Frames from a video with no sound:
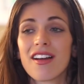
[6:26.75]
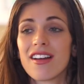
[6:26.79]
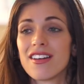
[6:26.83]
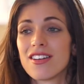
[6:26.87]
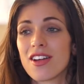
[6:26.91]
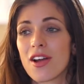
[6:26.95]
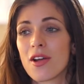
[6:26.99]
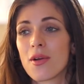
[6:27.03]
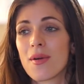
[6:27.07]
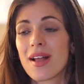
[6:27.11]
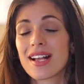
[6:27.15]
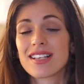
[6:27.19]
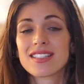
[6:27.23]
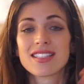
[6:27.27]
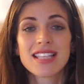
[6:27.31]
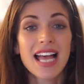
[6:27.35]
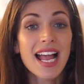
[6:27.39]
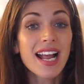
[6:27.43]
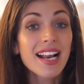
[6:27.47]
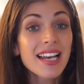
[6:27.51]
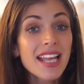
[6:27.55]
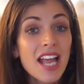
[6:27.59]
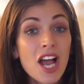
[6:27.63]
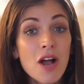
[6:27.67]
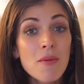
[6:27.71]
I know
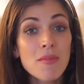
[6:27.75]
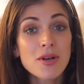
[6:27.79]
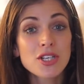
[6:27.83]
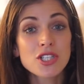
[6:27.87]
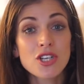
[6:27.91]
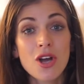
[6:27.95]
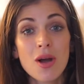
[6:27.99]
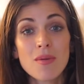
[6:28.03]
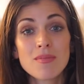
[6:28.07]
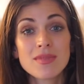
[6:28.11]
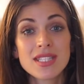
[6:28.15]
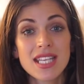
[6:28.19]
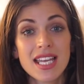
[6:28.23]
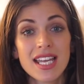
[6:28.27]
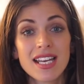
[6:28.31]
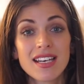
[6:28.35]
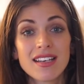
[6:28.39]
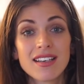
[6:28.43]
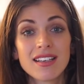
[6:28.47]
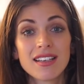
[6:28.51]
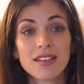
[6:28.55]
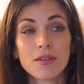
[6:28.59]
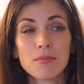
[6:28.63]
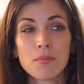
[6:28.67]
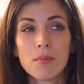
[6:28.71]
exactly how much comes
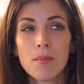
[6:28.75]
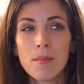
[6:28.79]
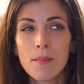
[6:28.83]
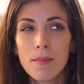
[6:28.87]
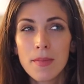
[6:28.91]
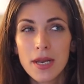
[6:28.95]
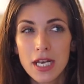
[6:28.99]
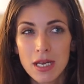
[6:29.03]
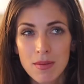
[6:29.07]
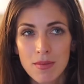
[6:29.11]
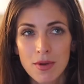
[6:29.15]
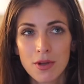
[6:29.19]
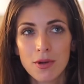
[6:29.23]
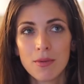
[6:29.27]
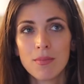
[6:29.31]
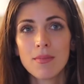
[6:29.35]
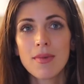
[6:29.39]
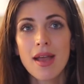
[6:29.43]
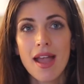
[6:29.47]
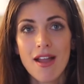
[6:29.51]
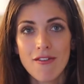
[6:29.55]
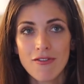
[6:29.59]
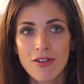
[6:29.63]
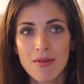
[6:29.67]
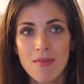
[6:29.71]
in
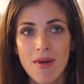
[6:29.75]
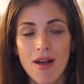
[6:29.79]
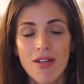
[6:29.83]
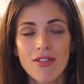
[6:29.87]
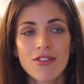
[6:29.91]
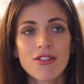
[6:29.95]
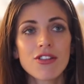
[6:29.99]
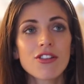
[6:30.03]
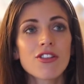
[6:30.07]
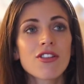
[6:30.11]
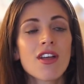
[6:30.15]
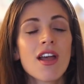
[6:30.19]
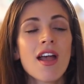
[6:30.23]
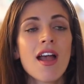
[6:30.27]
minimum every month,